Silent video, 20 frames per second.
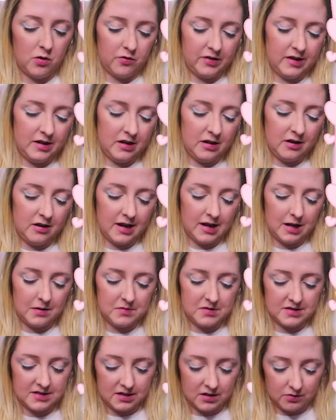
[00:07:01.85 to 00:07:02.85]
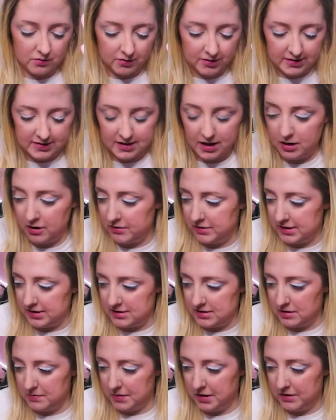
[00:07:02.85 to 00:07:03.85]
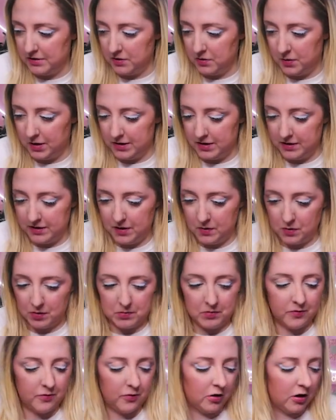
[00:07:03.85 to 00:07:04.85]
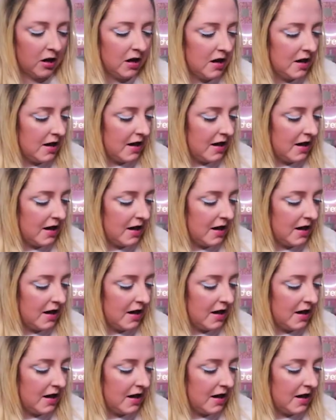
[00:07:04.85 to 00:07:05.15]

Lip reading: here, and I'm just going to resolder these to the button the way that they were before.